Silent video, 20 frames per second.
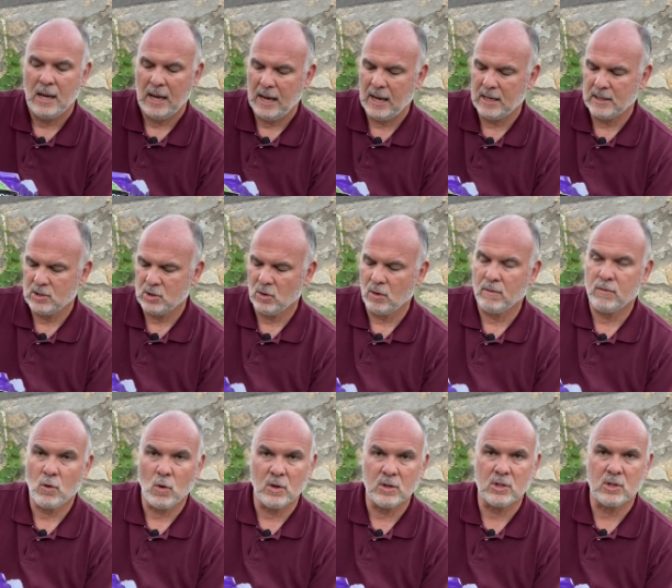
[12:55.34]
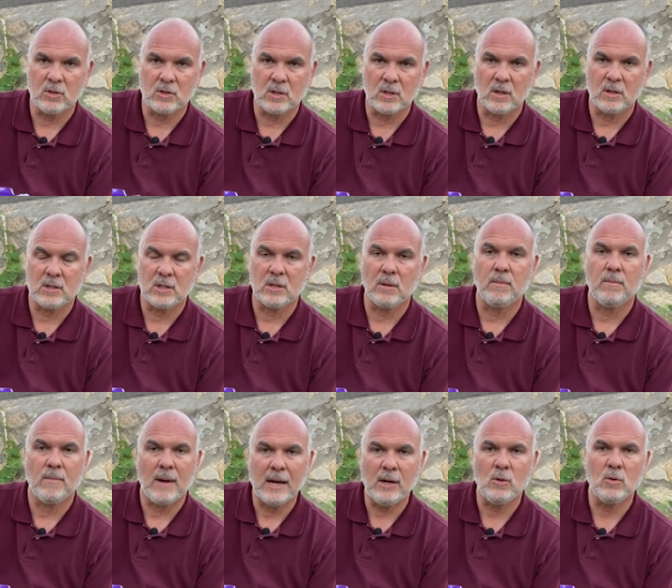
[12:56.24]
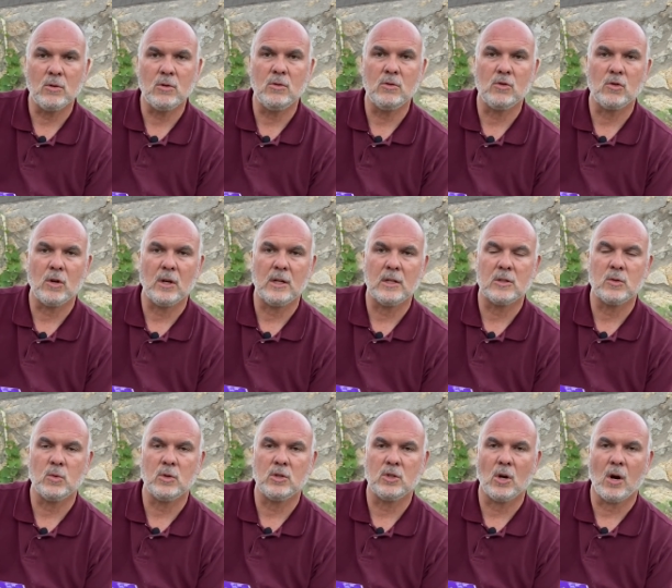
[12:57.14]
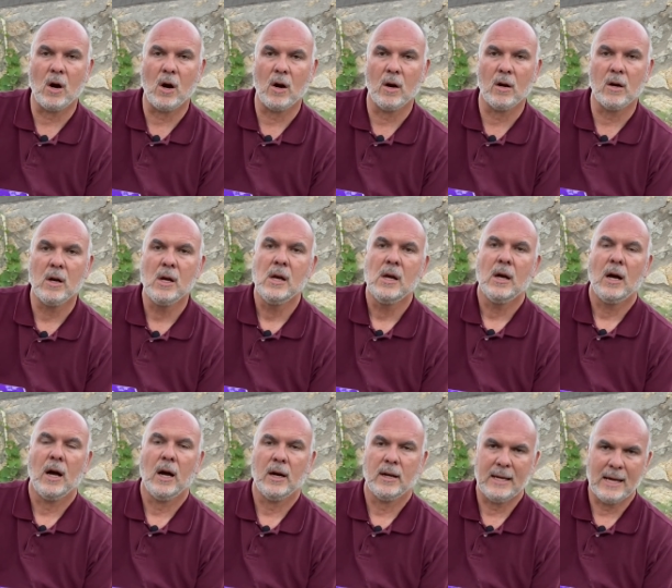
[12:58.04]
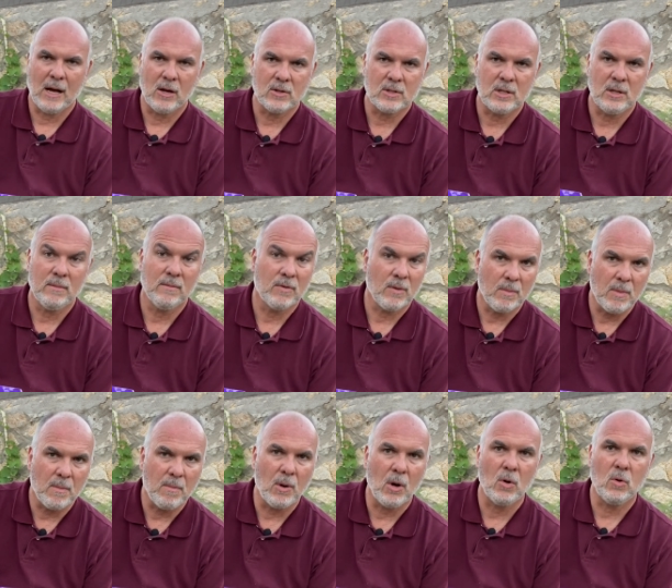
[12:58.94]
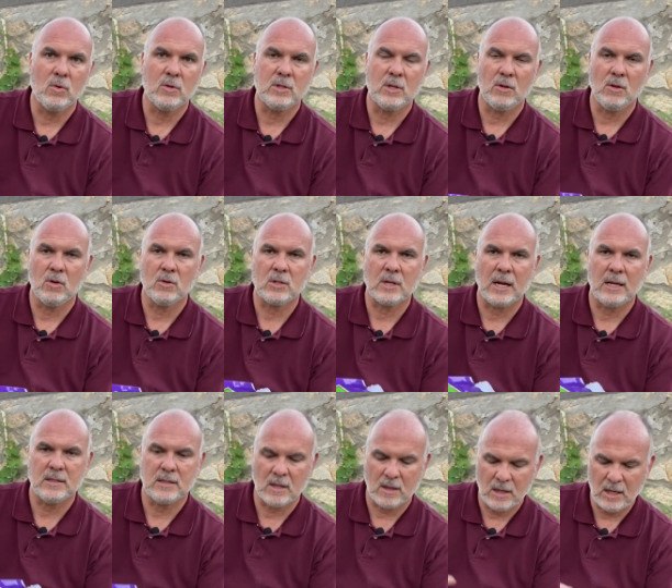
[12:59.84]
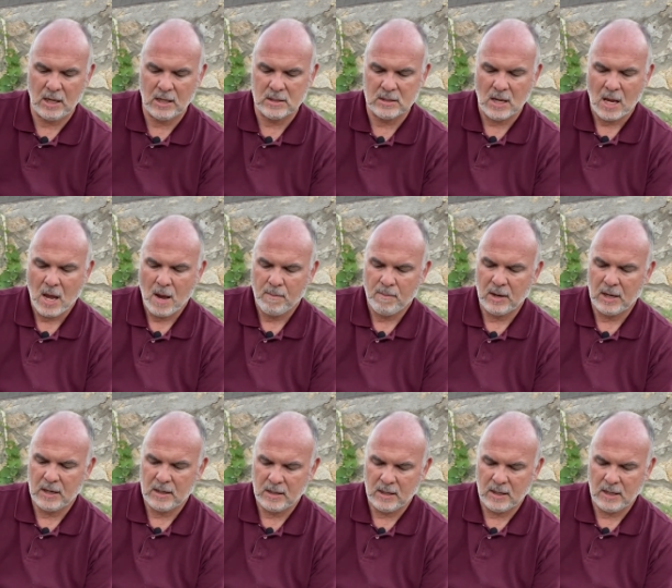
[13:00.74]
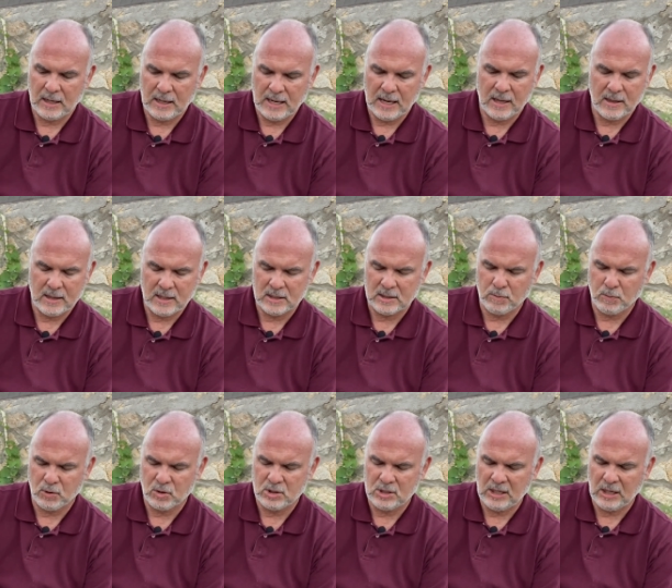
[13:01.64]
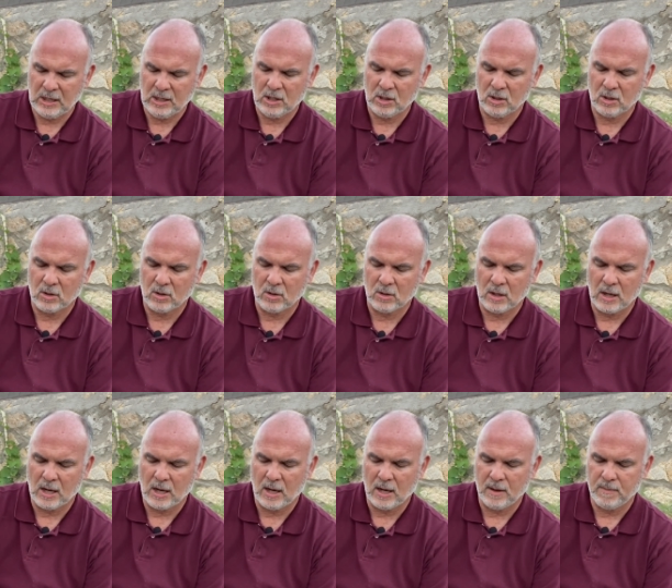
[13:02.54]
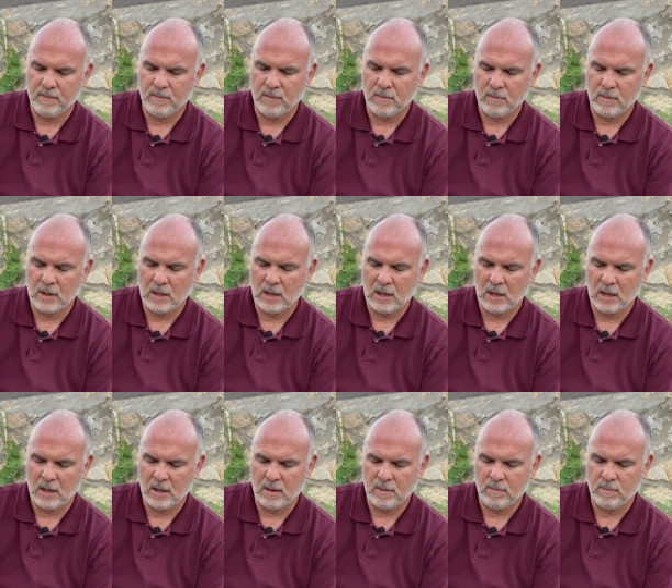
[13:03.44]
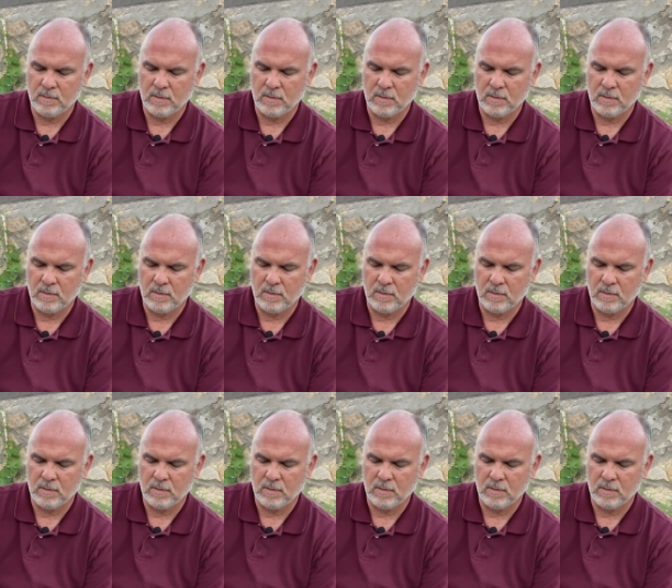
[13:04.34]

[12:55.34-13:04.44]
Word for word: And so of course there's some micronutrients which are uh, calcium from the bones and those kinds of things. But again, this particular um, uh,